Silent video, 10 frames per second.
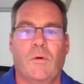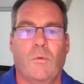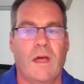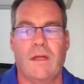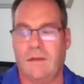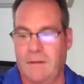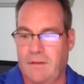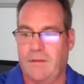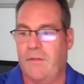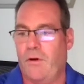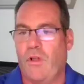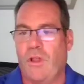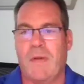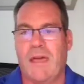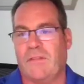when they're
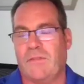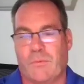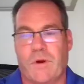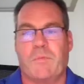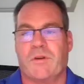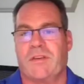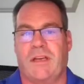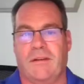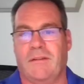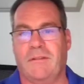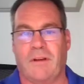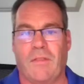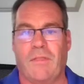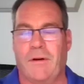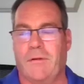only making 3%
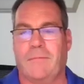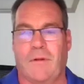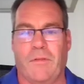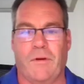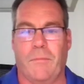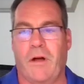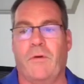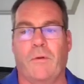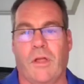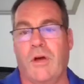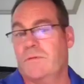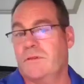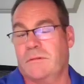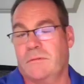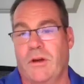on their other loans,